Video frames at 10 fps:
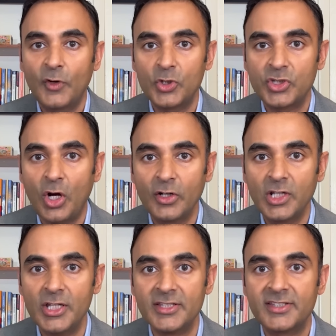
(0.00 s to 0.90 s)
for
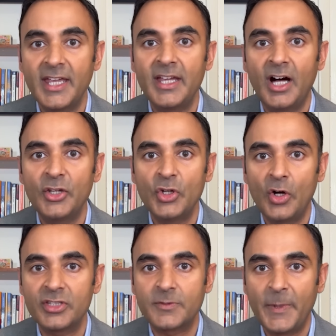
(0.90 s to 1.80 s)
toddlers, they are
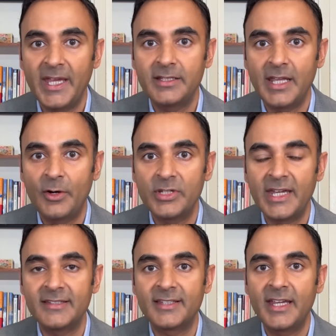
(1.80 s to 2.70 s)
not spared
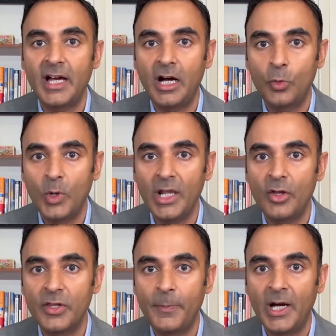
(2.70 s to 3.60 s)
nowadays. They are well
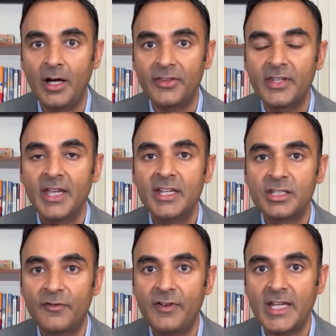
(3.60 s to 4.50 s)
on the path
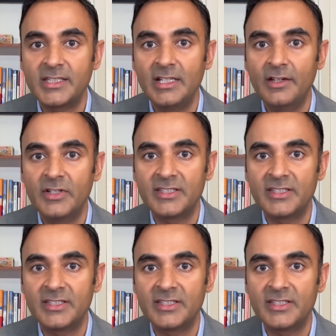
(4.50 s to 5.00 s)
to fatty liver